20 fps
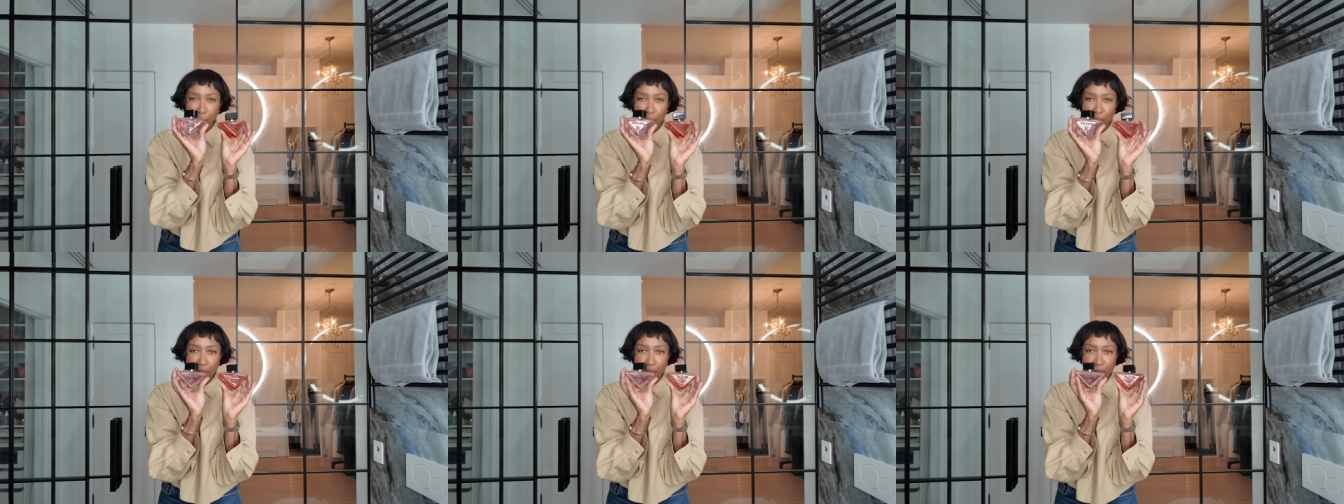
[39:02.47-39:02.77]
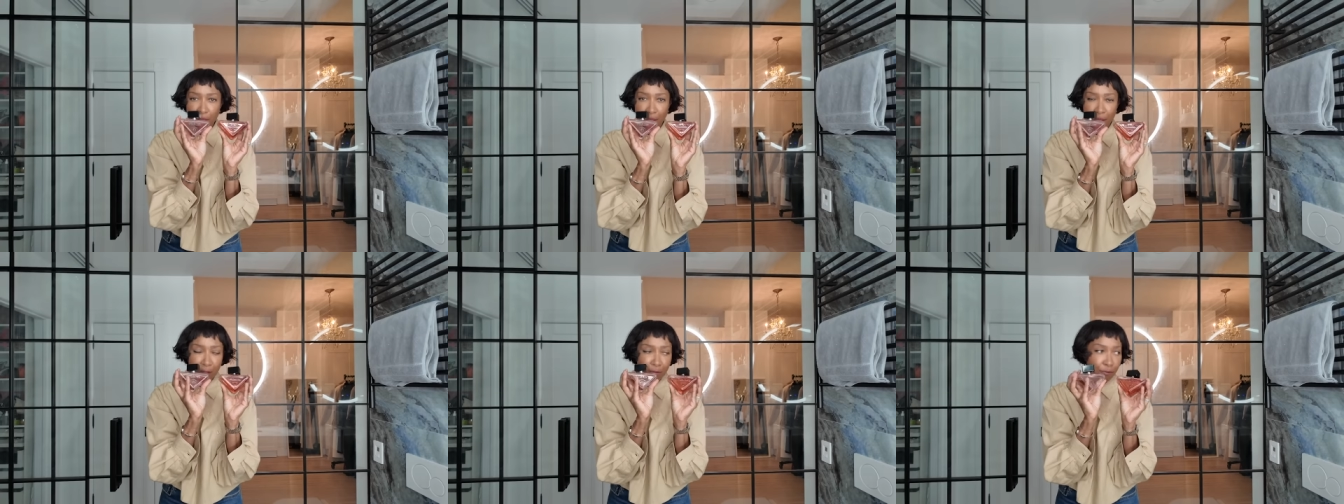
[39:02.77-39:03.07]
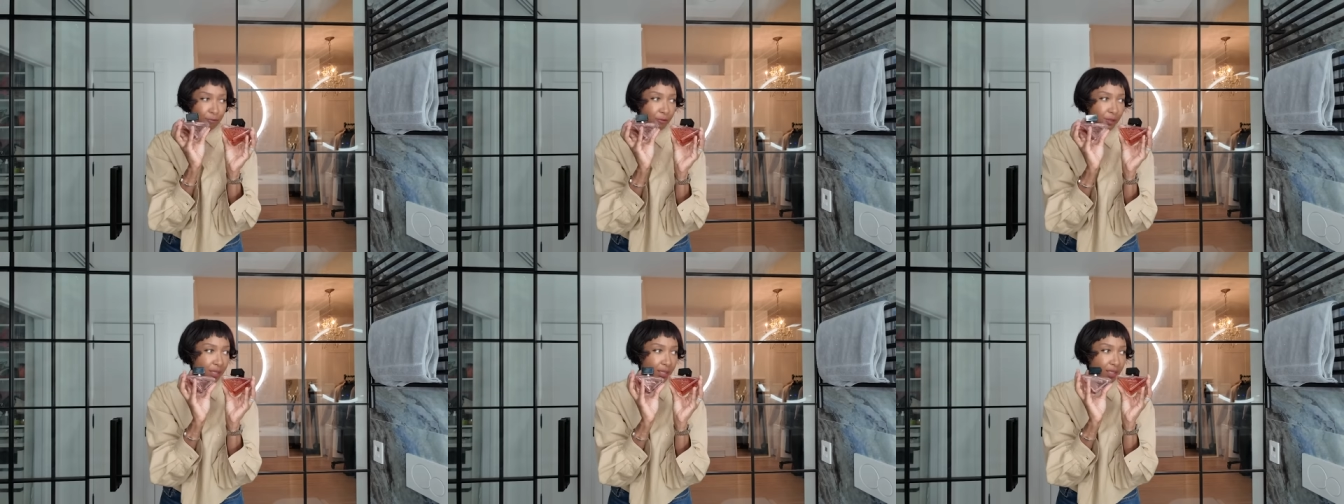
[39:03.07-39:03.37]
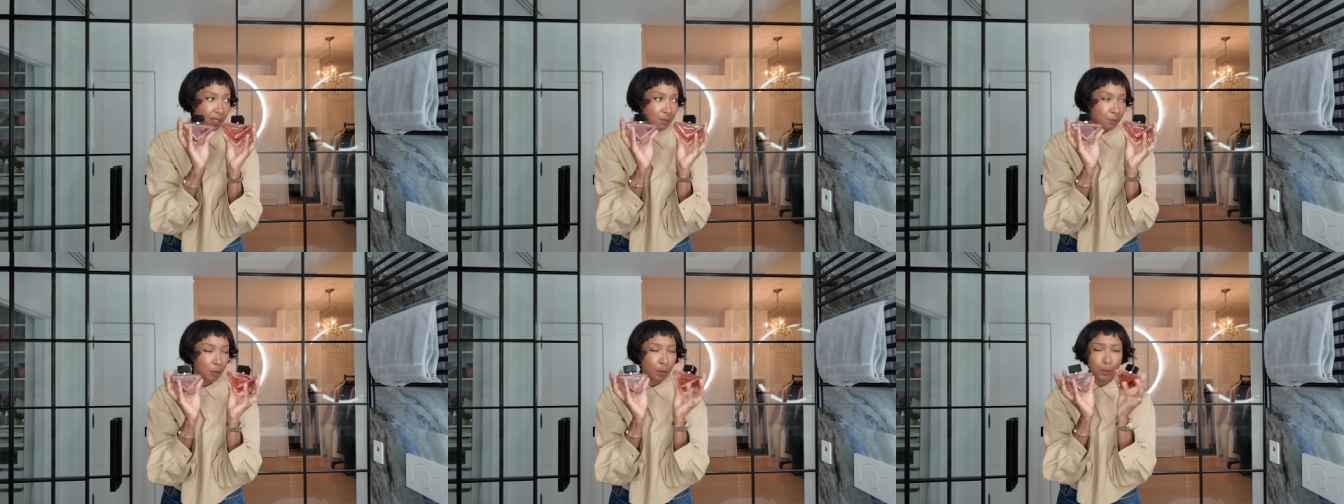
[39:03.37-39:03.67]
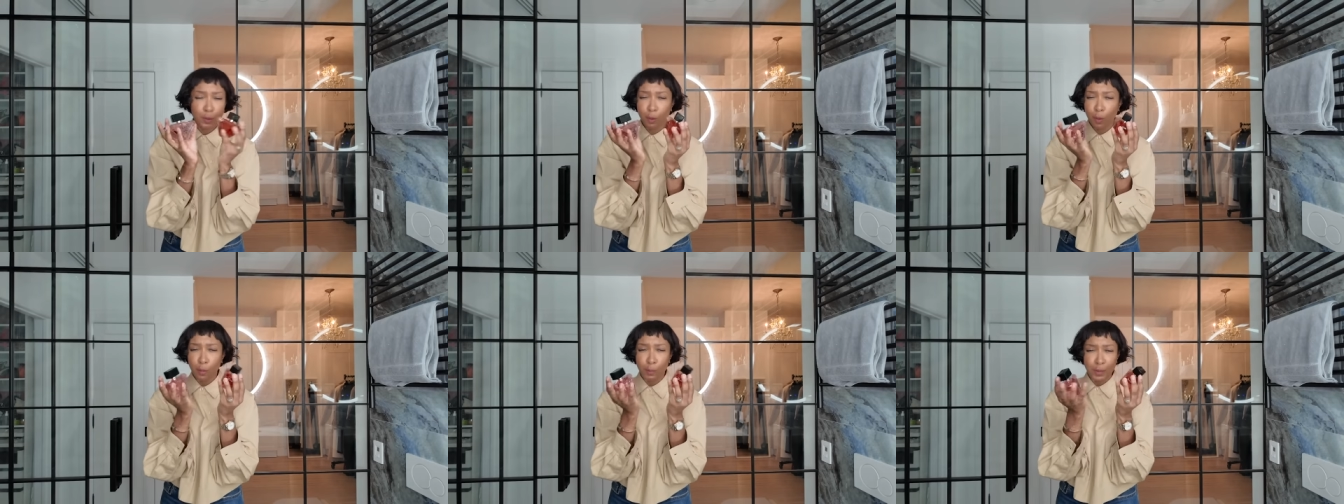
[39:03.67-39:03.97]
posting in feed. It
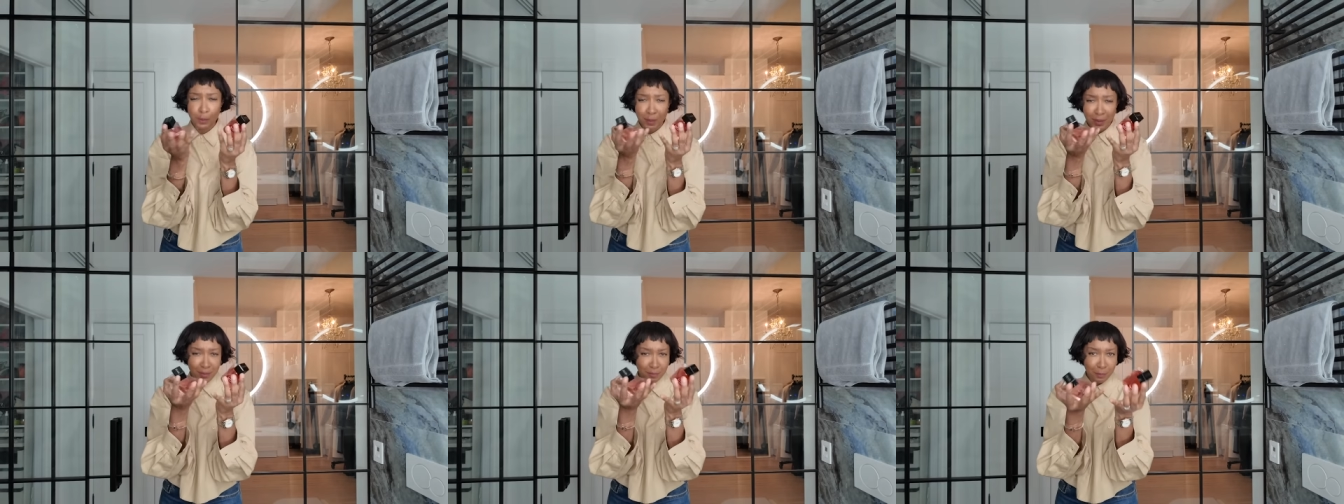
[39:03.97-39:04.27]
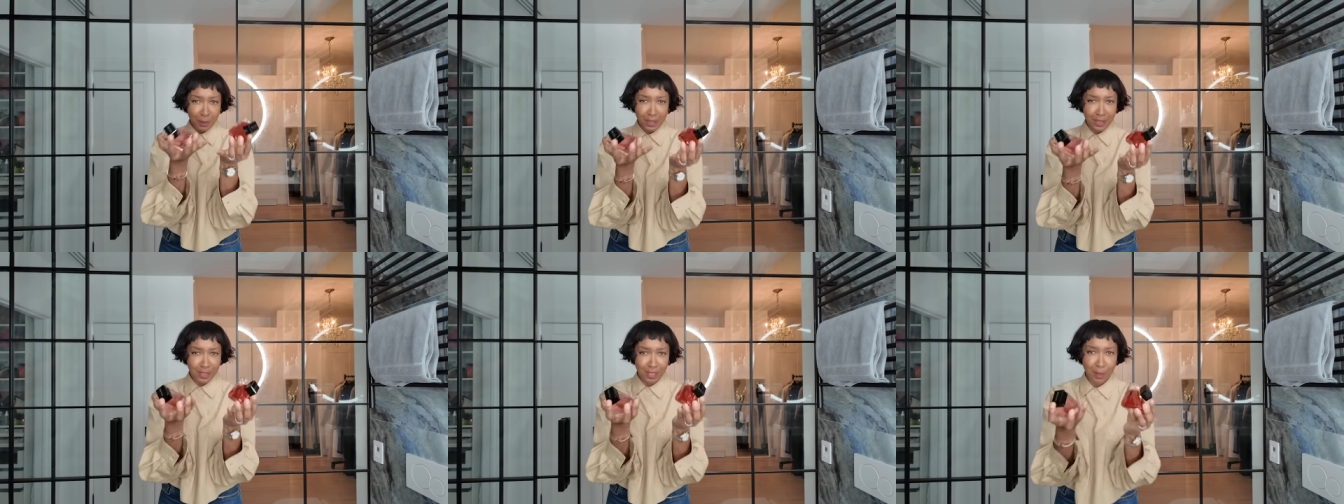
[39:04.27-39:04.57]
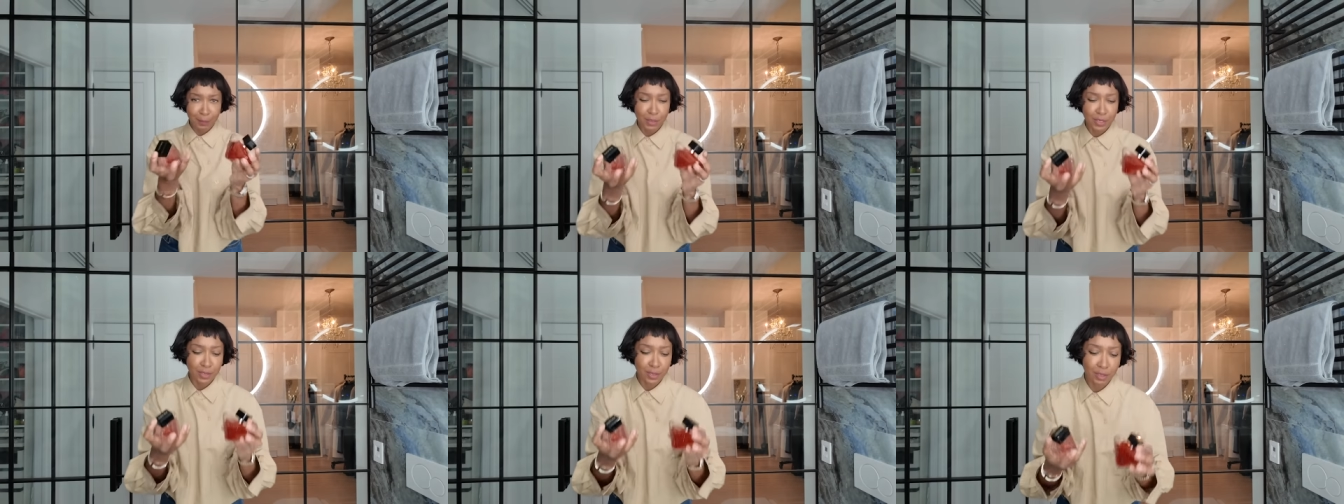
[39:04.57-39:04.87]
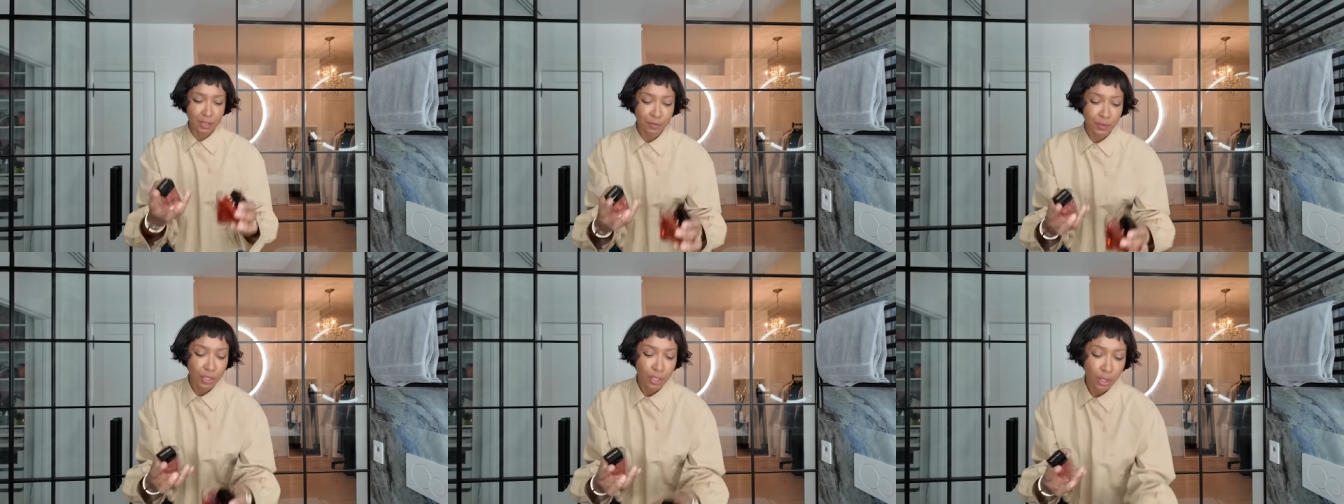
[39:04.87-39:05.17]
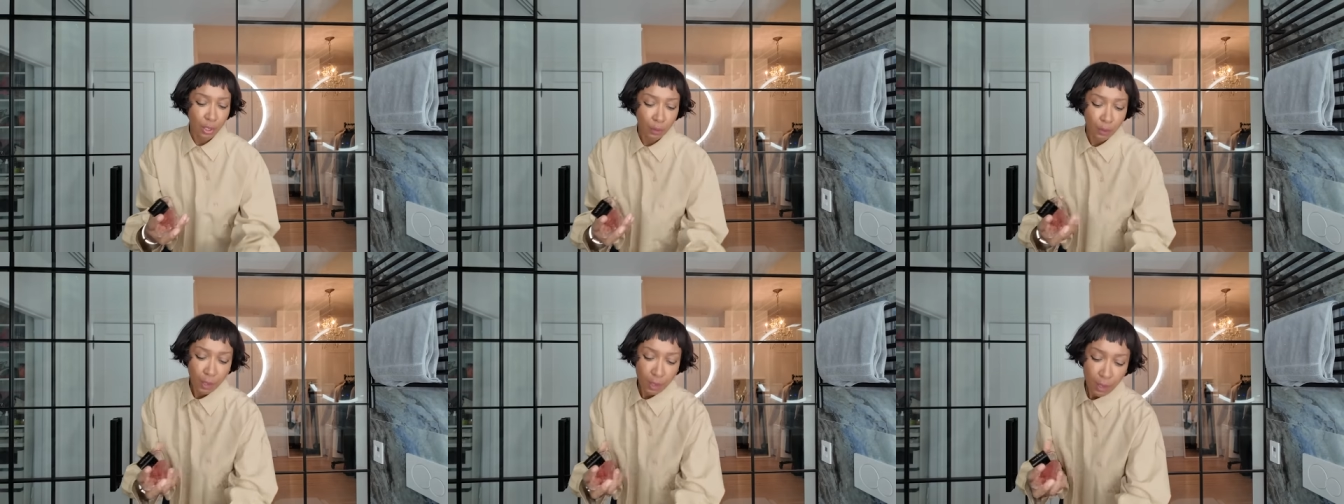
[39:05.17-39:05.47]
probably won't be by, by the time you see this
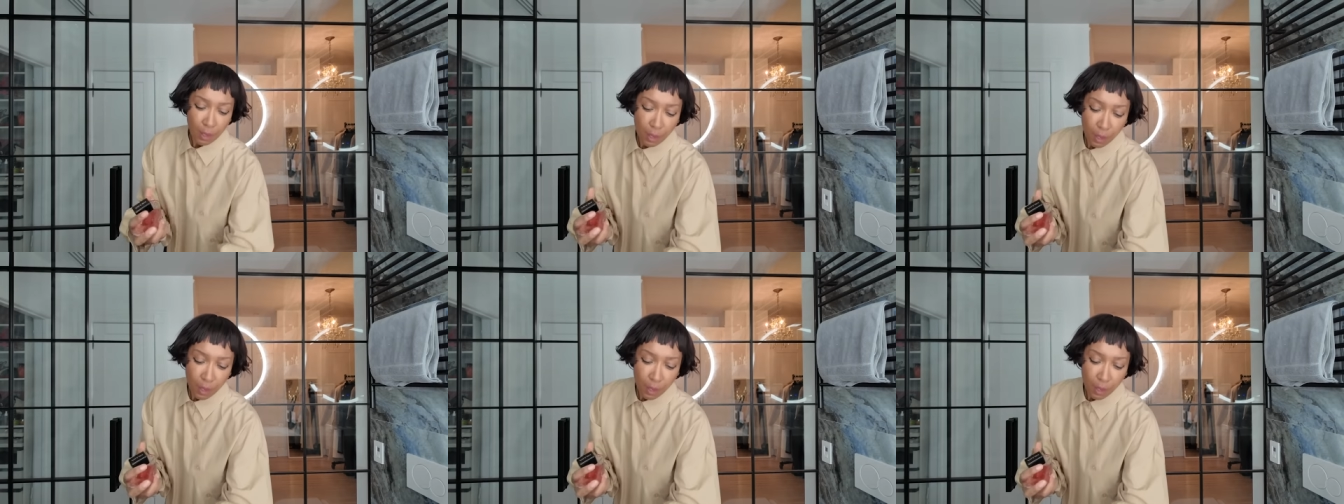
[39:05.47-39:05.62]
video,